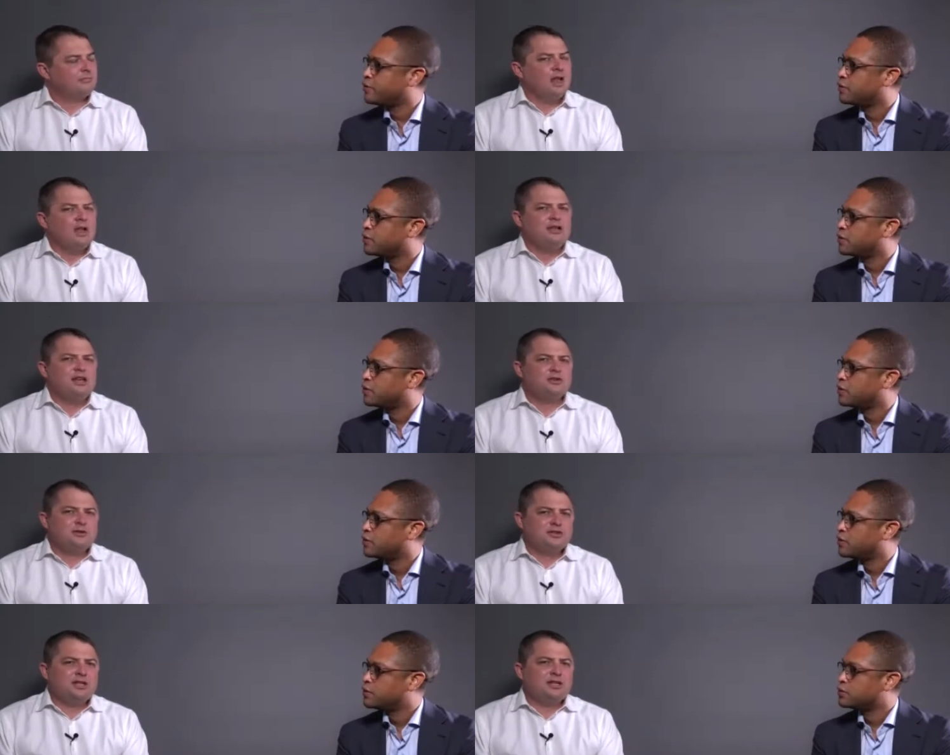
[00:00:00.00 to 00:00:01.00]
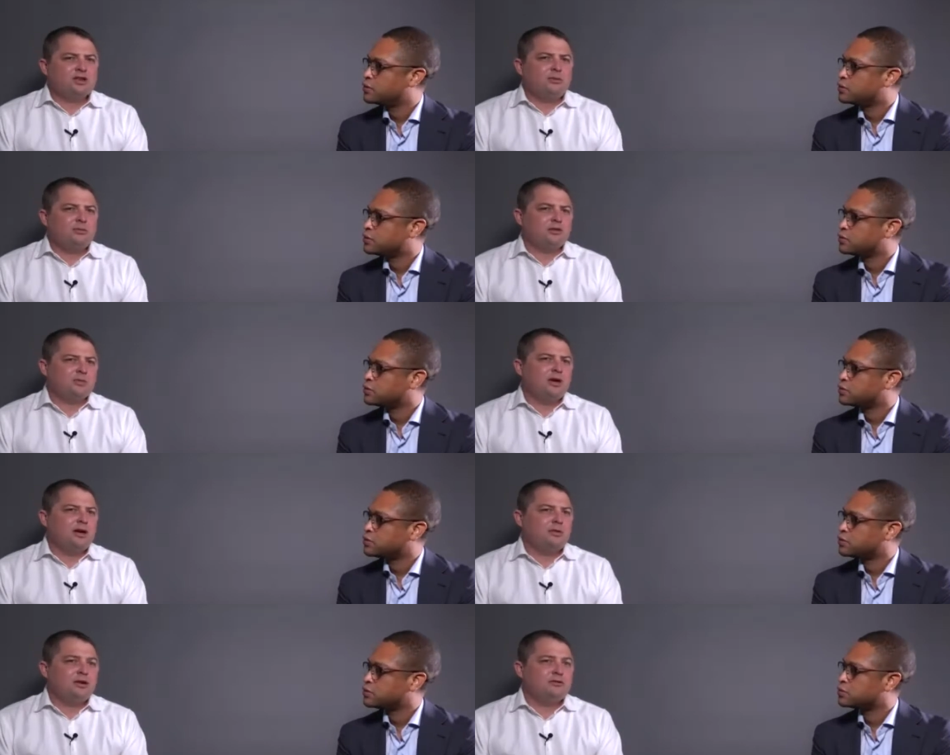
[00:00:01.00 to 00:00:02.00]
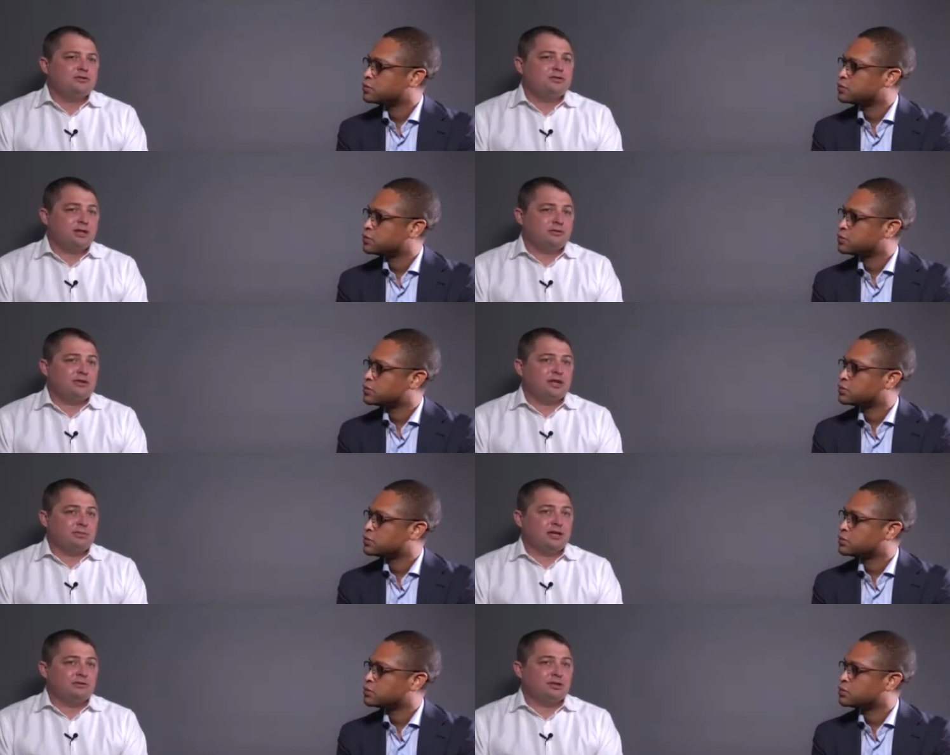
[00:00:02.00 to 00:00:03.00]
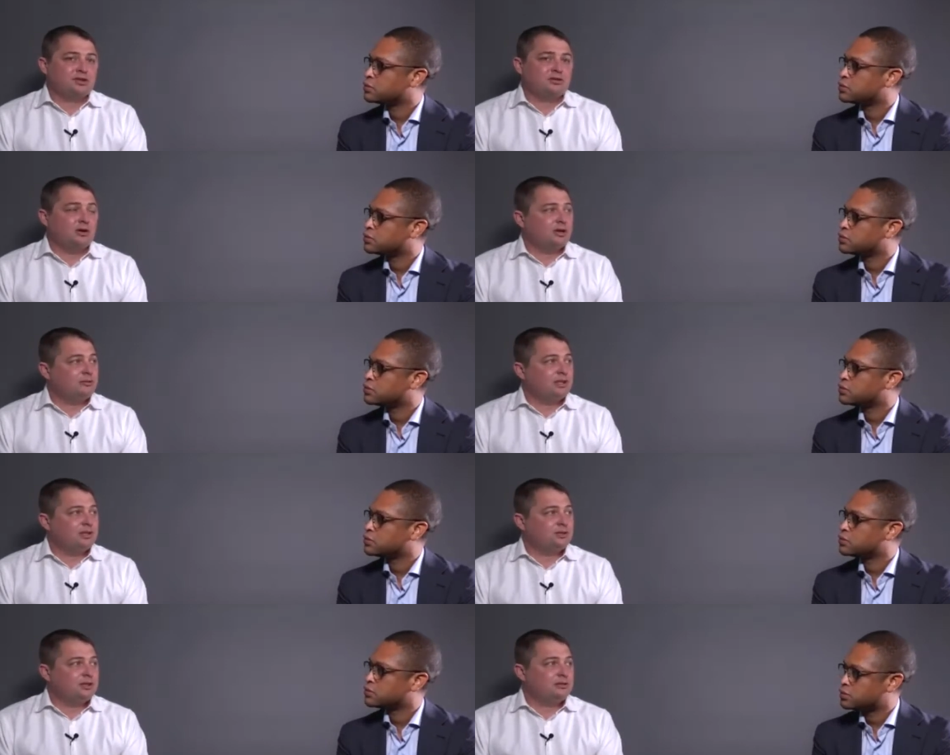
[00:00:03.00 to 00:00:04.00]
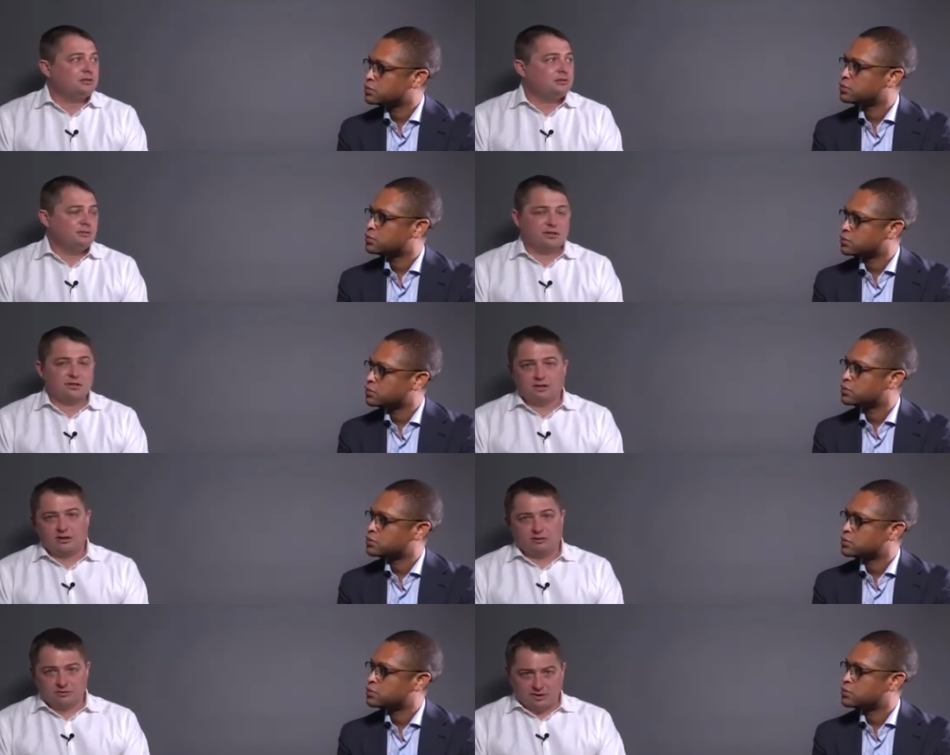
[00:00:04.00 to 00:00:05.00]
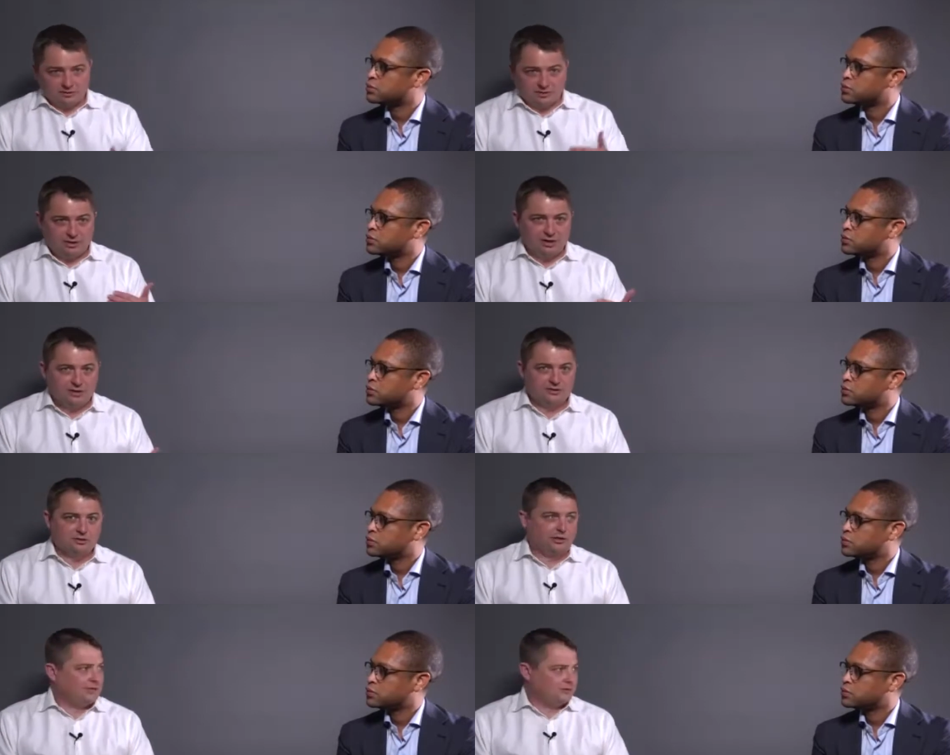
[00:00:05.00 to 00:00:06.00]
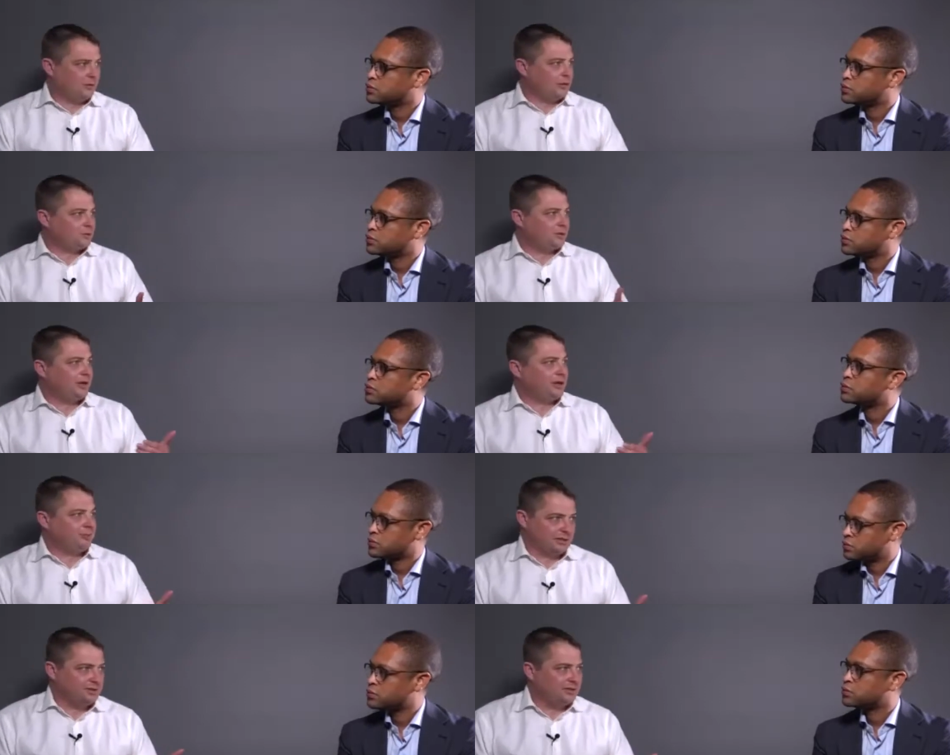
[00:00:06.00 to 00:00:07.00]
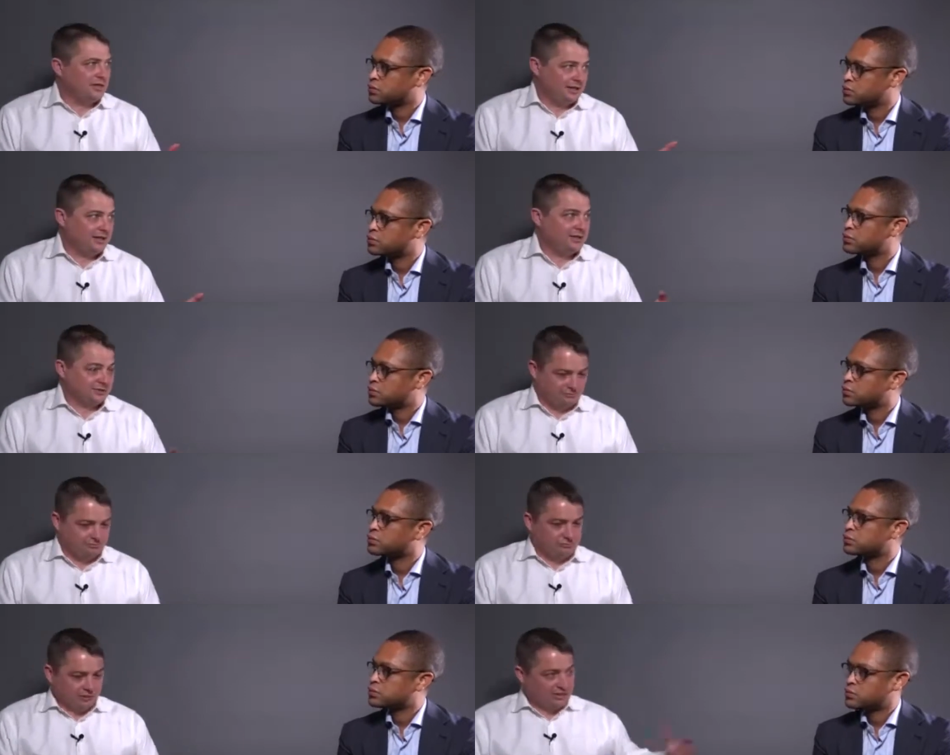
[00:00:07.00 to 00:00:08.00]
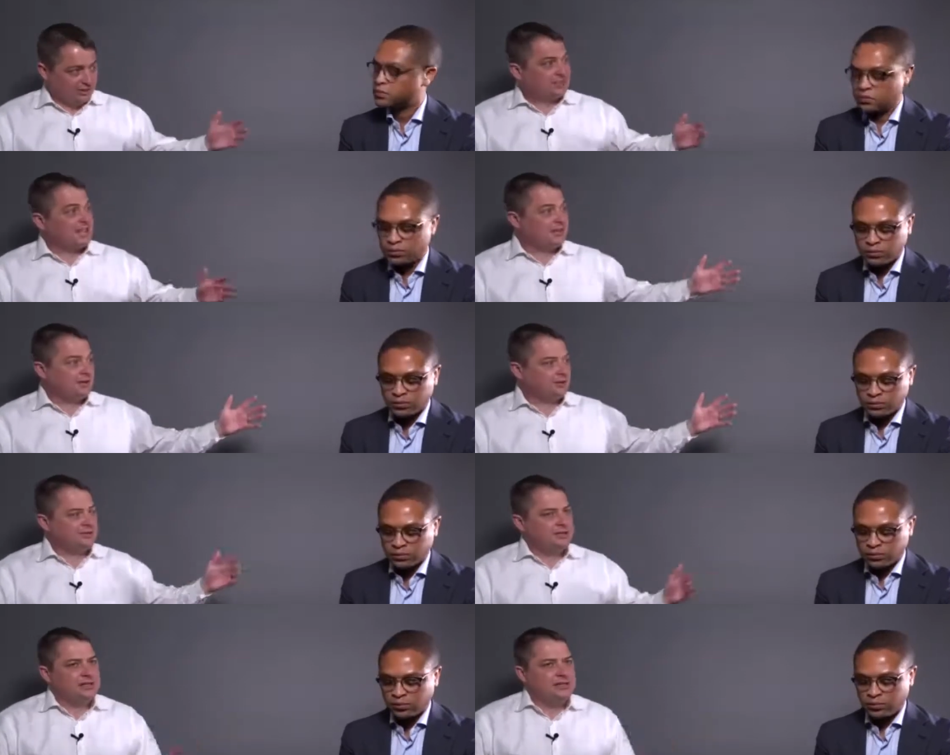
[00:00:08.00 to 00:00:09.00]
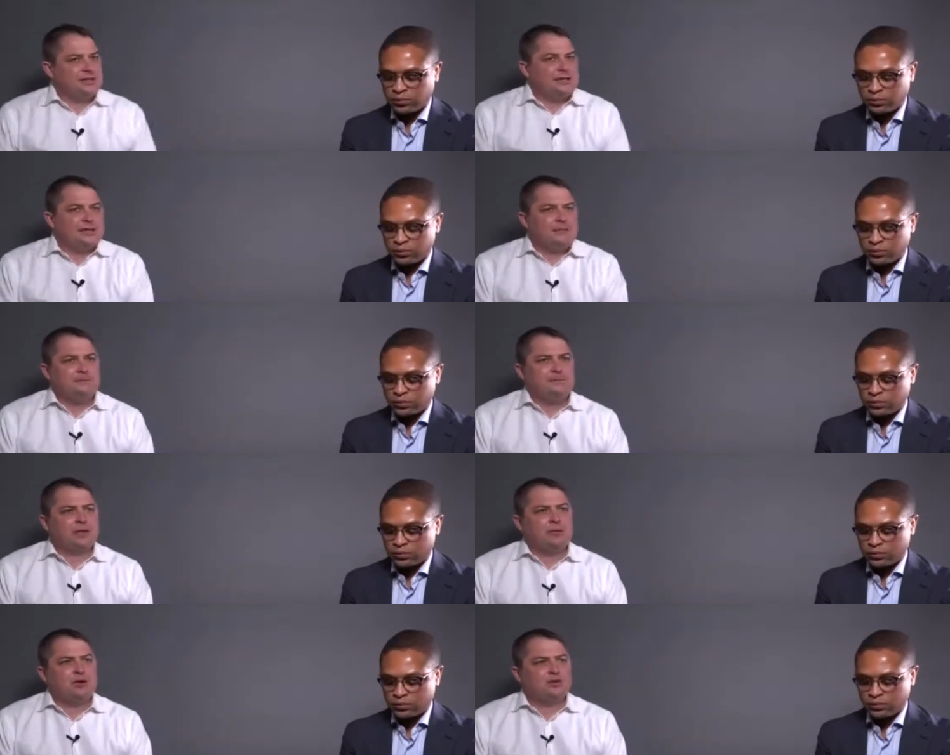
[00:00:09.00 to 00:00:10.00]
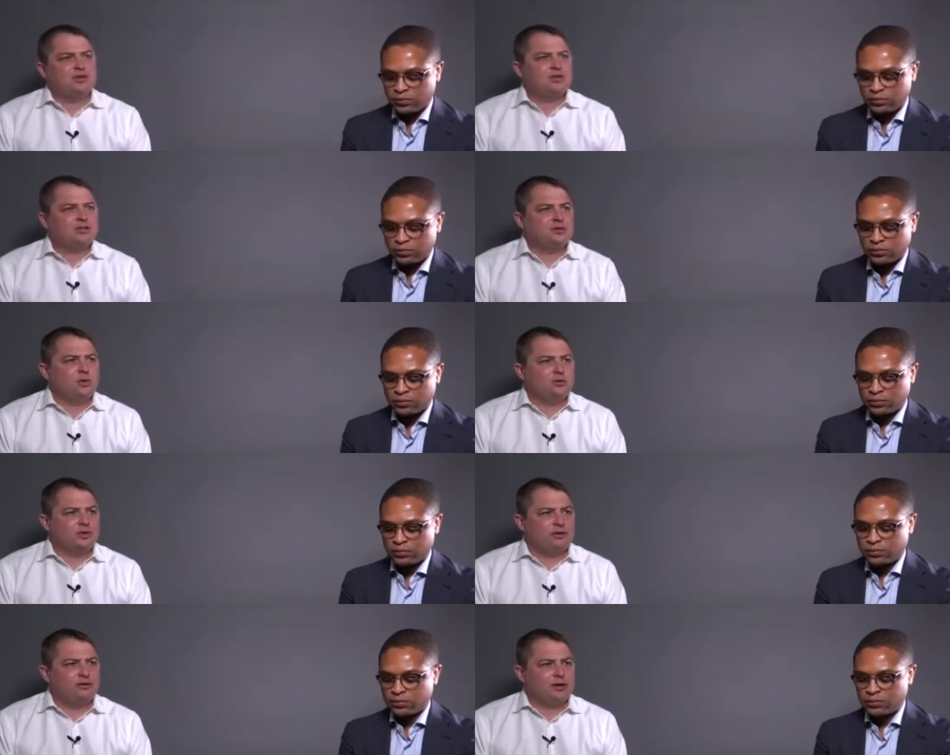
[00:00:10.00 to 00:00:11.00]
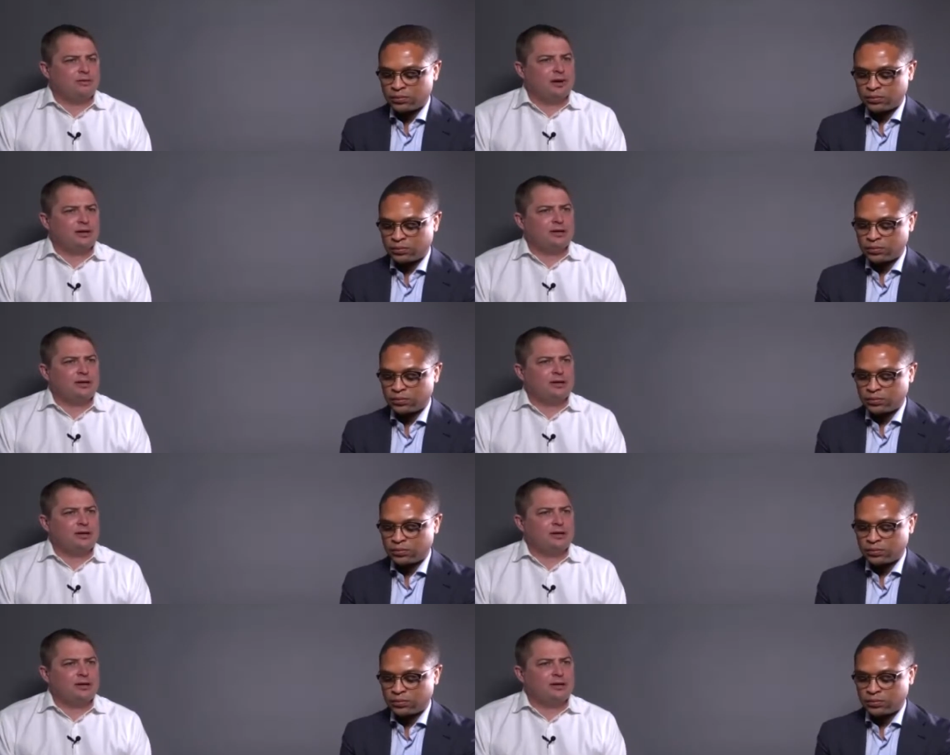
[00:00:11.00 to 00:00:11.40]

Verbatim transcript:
Speaker 1: Yes, we've seen examples where we've definitely benefited strongly from ESG. I mean, Steinhoff comes to mind. Sorry, it's the horse we drag out, but it is it stands out. Um, we also see it sort with African Bank,